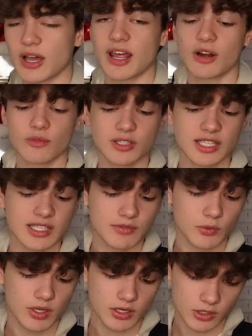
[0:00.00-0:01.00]
I don't really
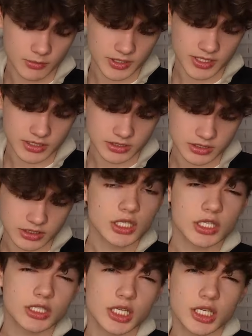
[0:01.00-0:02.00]
even want to open these
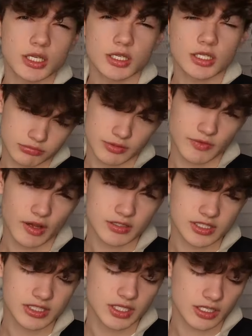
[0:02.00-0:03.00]
because like we've all
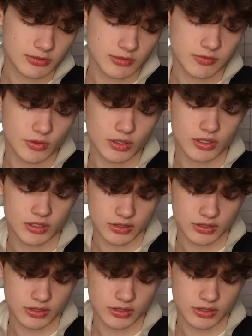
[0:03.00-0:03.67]
seen dunks before.